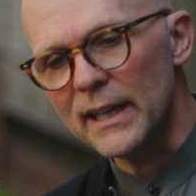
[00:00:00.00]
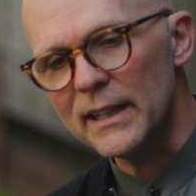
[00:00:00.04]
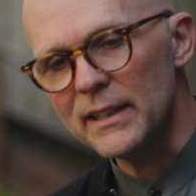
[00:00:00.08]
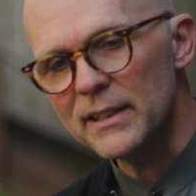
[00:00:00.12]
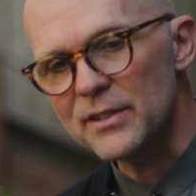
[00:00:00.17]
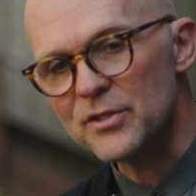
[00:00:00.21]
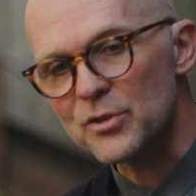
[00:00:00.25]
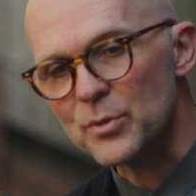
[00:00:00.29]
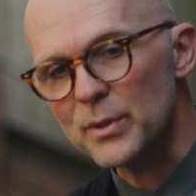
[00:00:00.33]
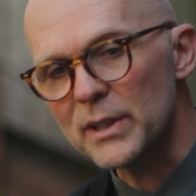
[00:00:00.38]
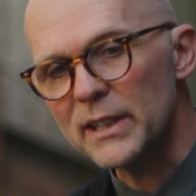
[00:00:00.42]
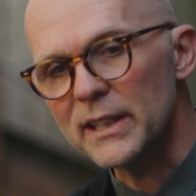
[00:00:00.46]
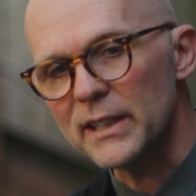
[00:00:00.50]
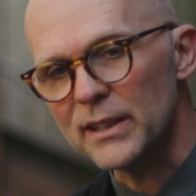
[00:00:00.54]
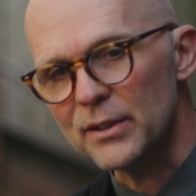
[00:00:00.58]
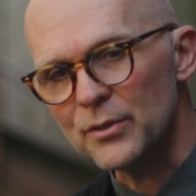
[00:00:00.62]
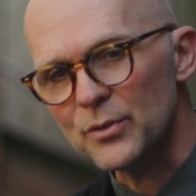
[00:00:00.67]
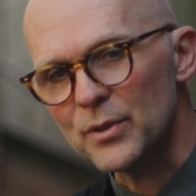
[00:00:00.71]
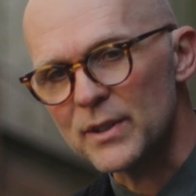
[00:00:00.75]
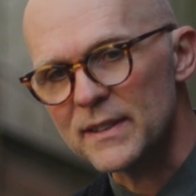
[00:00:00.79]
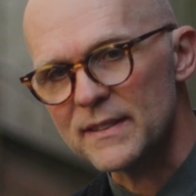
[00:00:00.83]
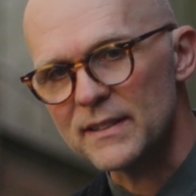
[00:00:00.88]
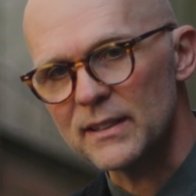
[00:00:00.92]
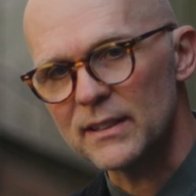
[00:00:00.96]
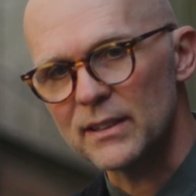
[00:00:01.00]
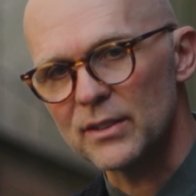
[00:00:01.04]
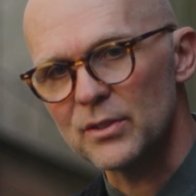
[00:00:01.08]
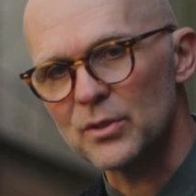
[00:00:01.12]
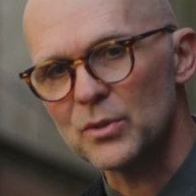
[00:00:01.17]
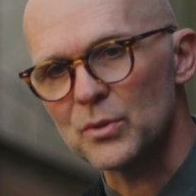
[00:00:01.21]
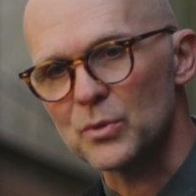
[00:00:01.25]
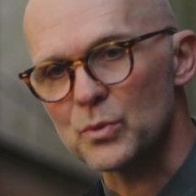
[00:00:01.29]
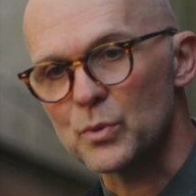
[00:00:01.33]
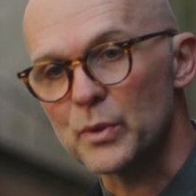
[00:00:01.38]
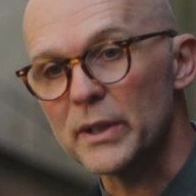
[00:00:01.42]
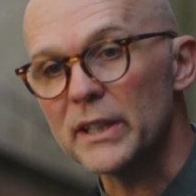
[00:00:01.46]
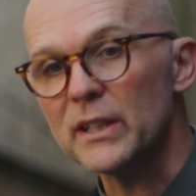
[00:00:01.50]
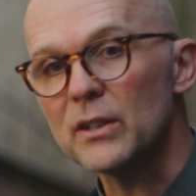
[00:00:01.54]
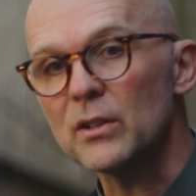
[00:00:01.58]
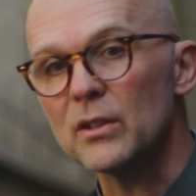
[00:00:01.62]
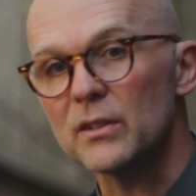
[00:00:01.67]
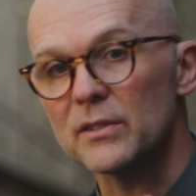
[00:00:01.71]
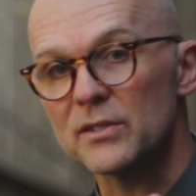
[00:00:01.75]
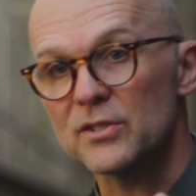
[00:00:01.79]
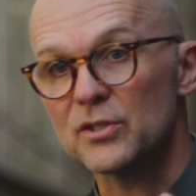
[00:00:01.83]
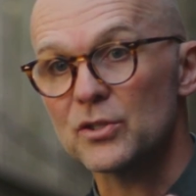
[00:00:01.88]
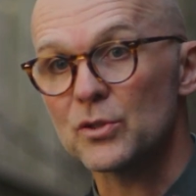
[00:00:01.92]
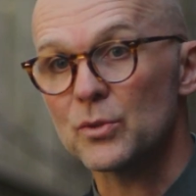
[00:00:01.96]
And it's really interesting to
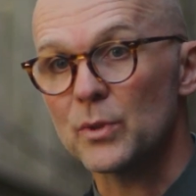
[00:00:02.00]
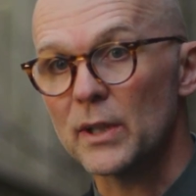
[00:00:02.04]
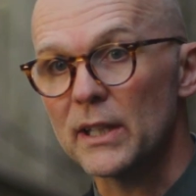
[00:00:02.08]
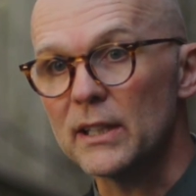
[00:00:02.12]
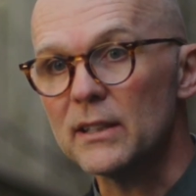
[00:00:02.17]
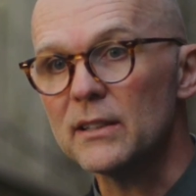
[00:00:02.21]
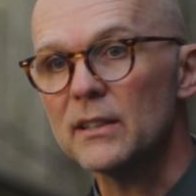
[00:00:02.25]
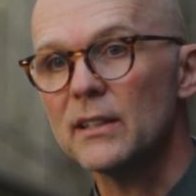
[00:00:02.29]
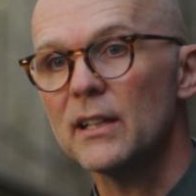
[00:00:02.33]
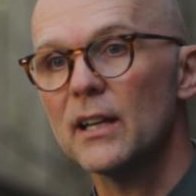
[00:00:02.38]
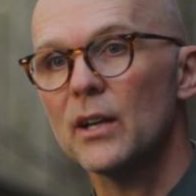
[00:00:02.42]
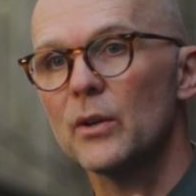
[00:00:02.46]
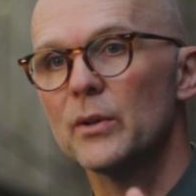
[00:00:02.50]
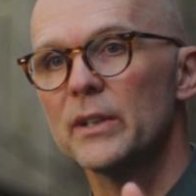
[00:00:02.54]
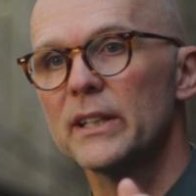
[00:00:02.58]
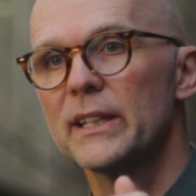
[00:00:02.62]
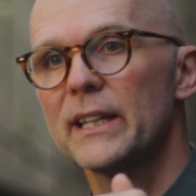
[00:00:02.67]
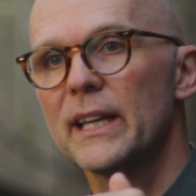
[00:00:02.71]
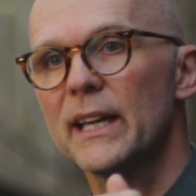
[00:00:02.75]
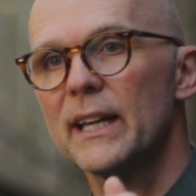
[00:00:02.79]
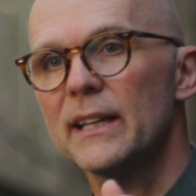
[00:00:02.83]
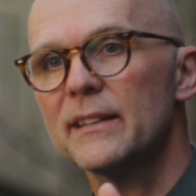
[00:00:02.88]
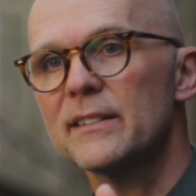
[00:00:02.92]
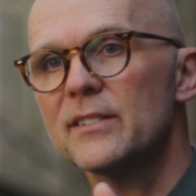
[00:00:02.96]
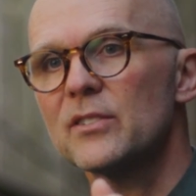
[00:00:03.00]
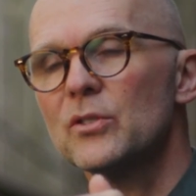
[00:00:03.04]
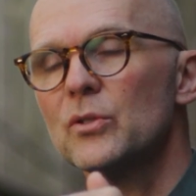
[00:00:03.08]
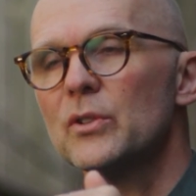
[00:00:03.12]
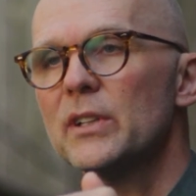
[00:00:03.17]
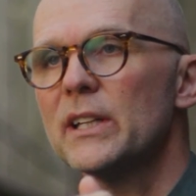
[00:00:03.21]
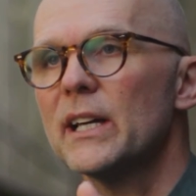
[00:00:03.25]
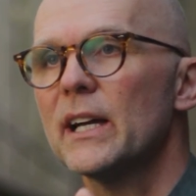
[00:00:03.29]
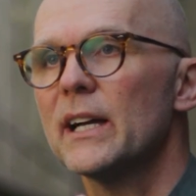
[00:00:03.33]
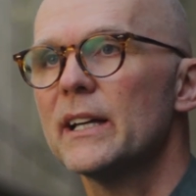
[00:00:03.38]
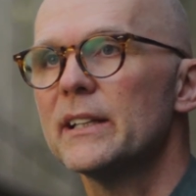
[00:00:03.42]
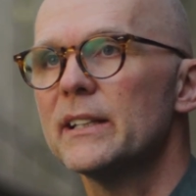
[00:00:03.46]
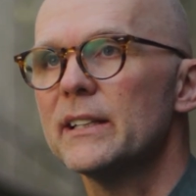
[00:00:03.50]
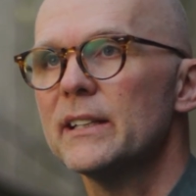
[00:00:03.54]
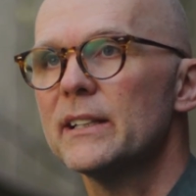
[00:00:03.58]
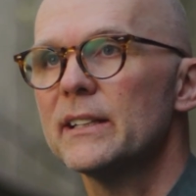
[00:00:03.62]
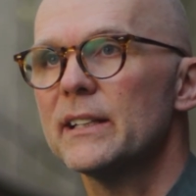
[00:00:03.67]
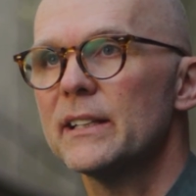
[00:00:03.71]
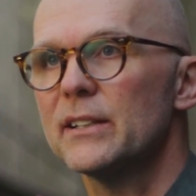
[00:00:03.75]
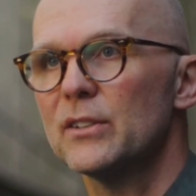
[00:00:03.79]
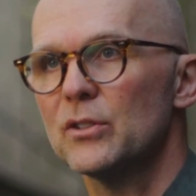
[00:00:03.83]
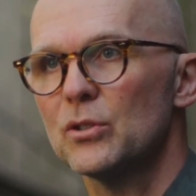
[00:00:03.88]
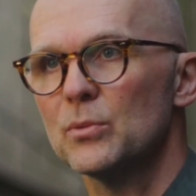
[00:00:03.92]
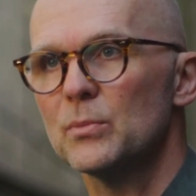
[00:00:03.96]
reconstruct how he gets to the idea
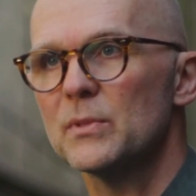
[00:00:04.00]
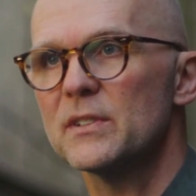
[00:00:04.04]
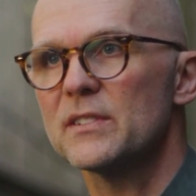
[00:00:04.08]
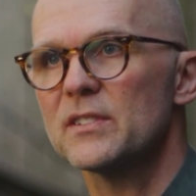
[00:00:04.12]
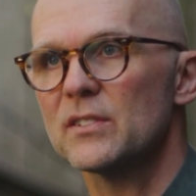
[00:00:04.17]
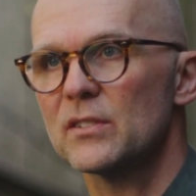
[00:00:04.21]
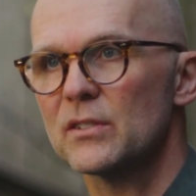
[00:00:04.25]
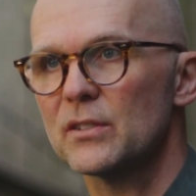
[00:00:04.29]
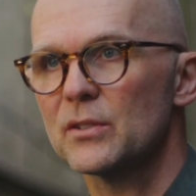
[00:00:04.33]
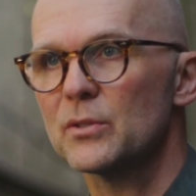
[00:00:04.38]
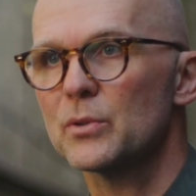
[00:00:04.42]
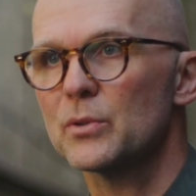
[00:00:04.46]
that humans are